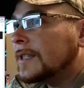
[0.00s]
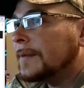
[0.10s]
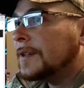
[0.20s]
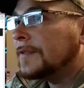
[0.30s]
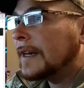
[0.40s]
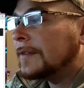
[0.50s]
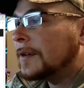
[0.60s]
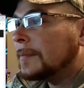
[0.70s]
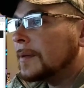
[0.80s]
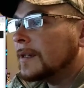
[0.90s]

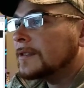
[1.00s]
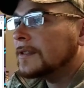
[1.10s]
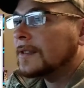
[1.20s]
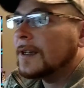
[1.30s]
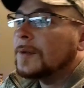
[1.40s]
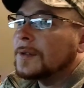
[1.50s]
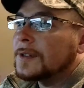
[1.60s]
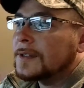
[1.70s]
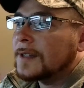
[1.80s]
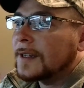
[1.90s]
$7,500 just to go to
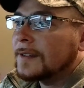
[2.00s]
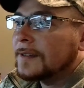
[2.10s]
this thing.